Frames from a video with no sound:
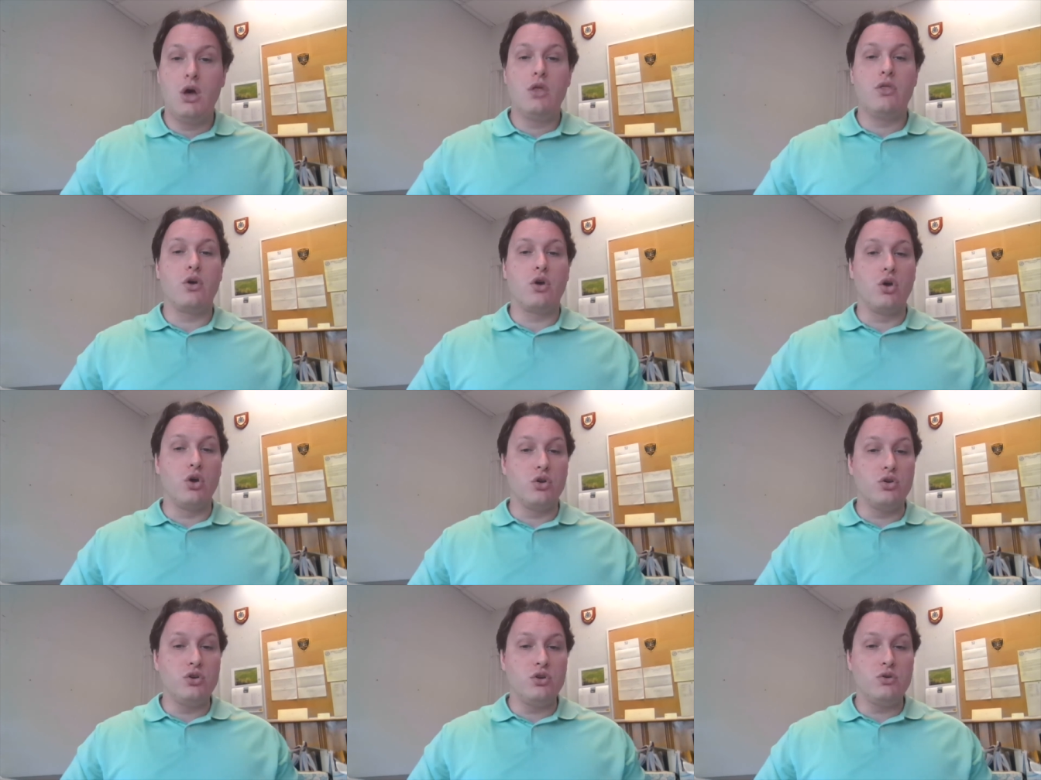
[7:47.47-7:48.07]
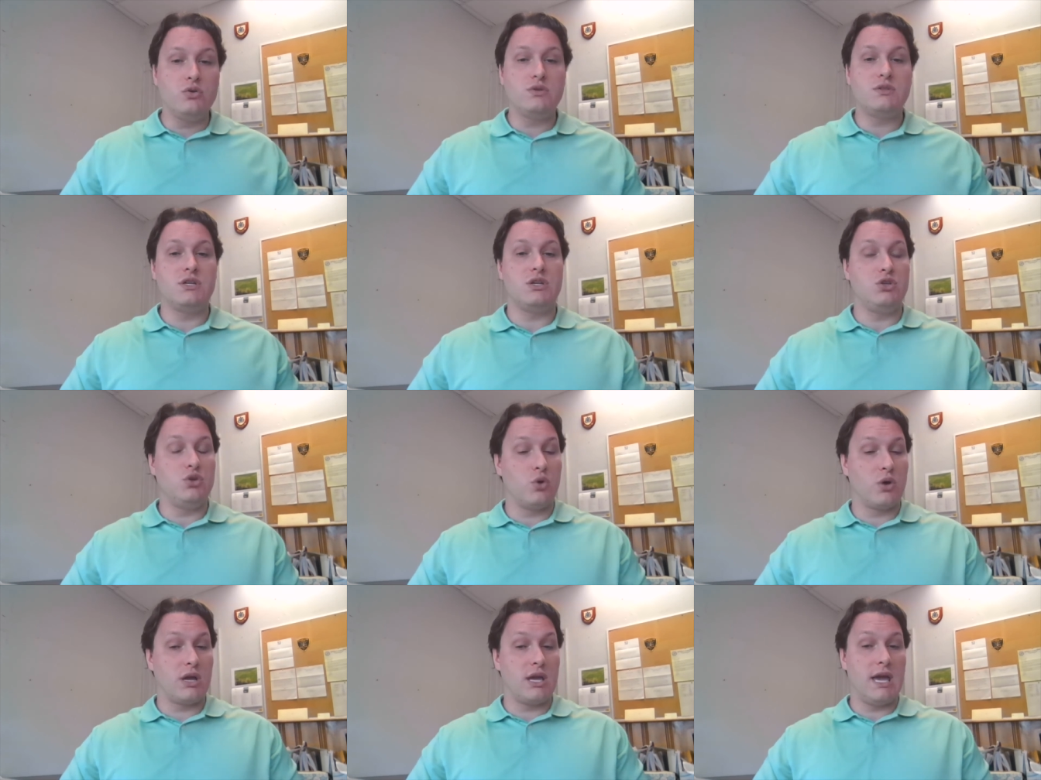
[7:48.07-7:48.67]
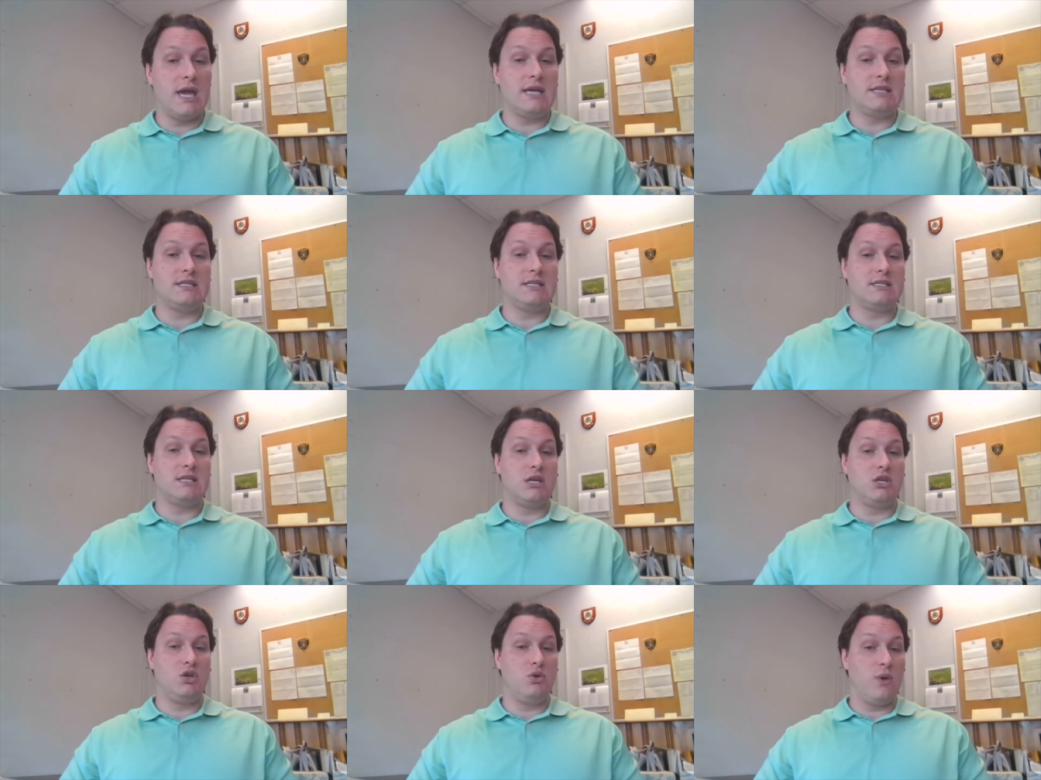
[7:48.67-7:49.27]
The good news in your case is
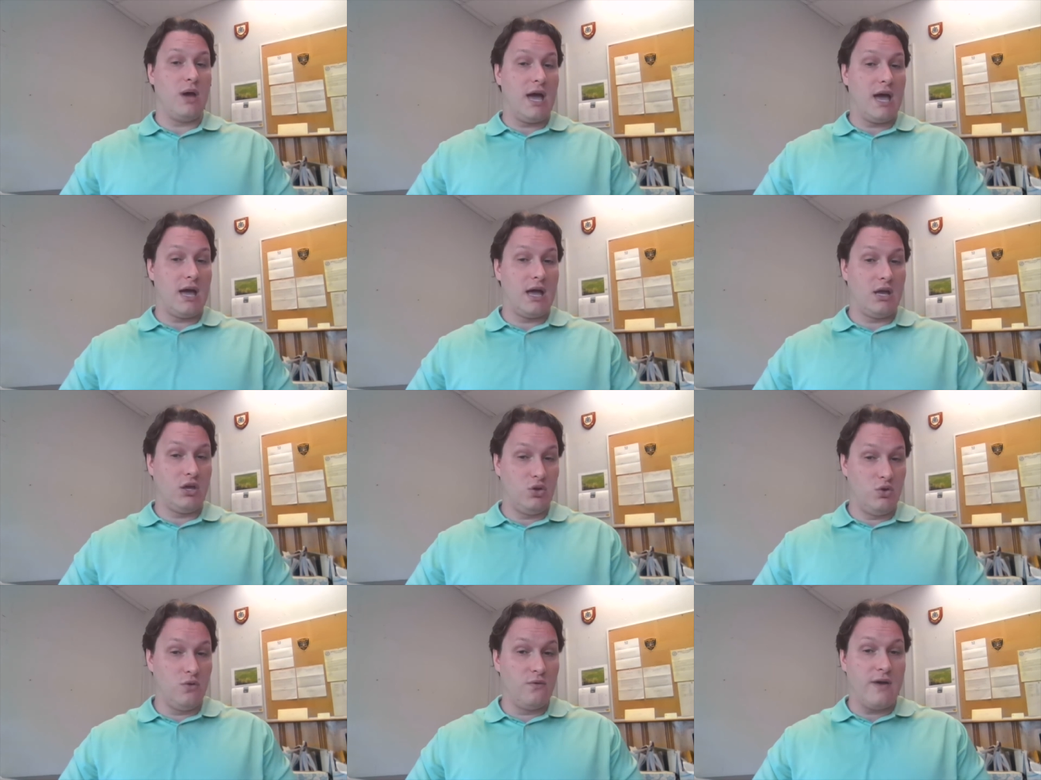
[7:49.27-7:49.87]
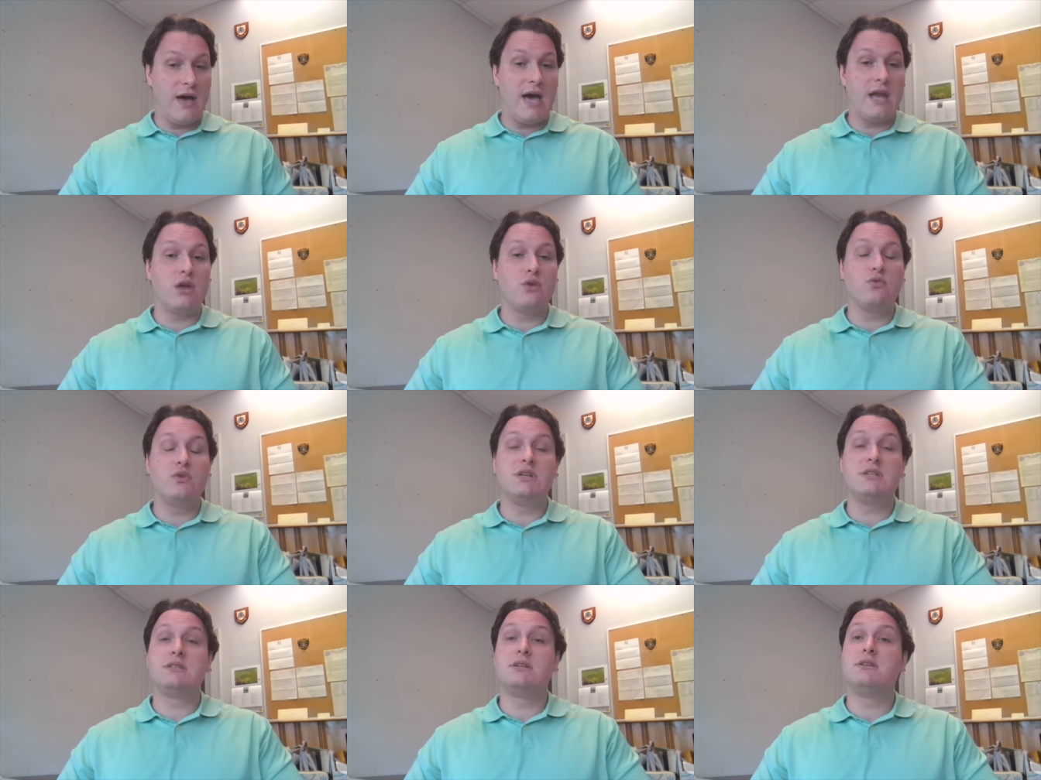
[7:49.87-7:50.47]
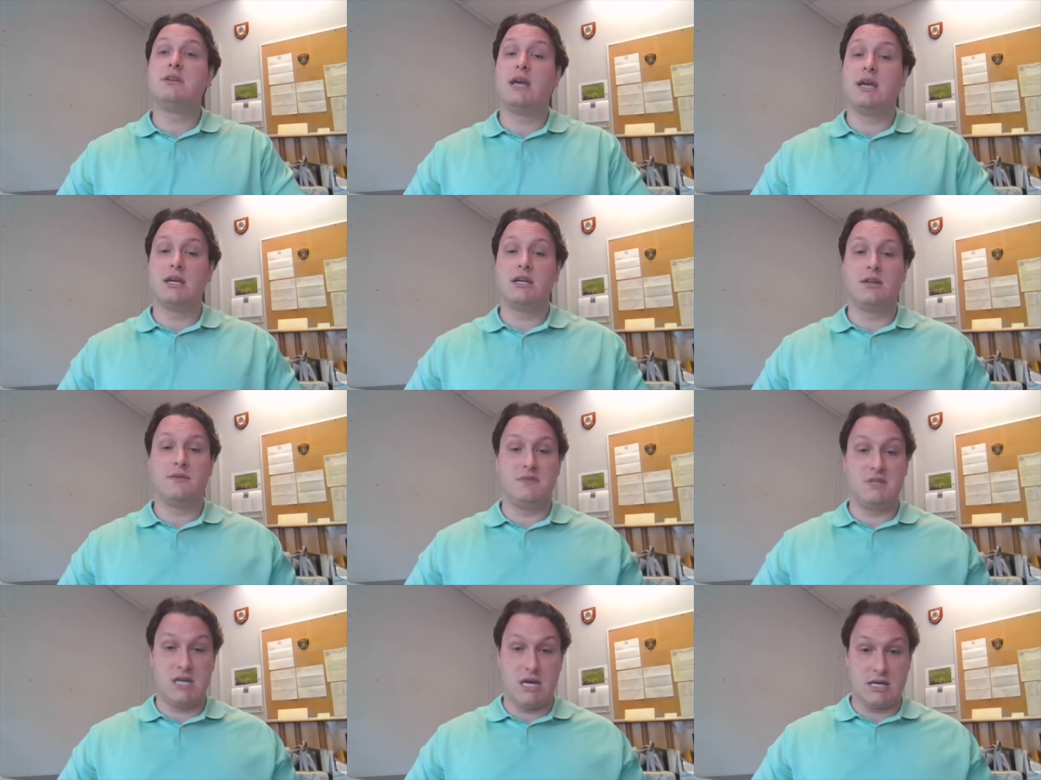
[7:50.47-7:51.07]
that you, you've had a recent
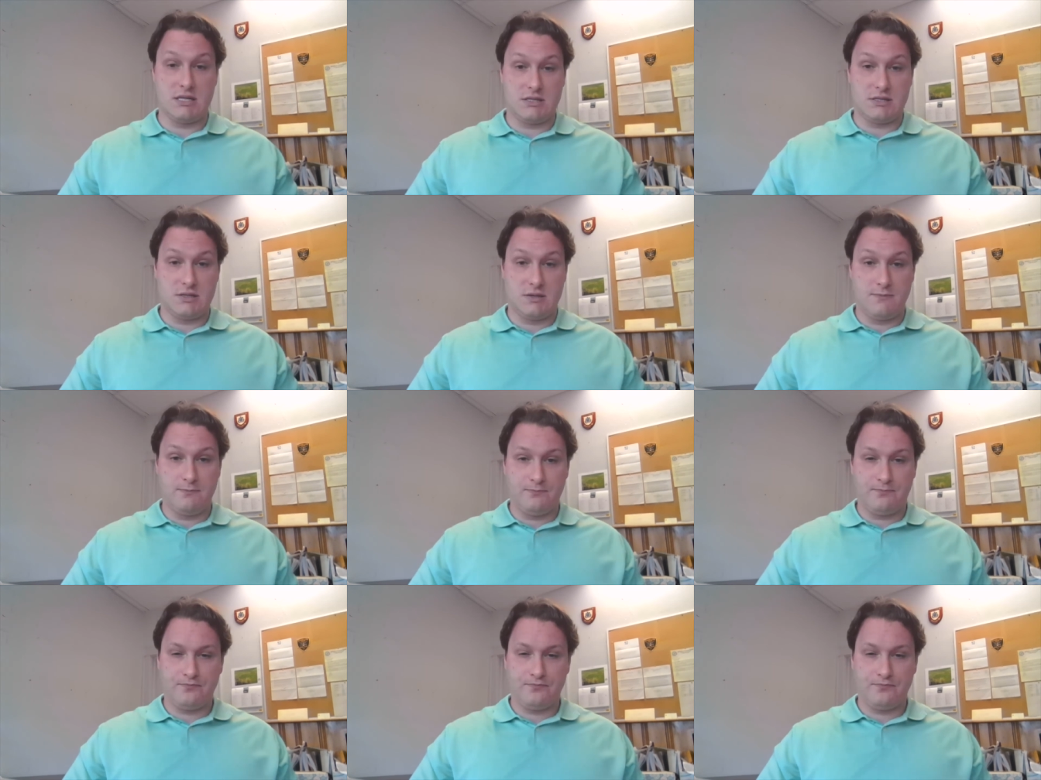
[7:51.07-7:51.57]
negative test.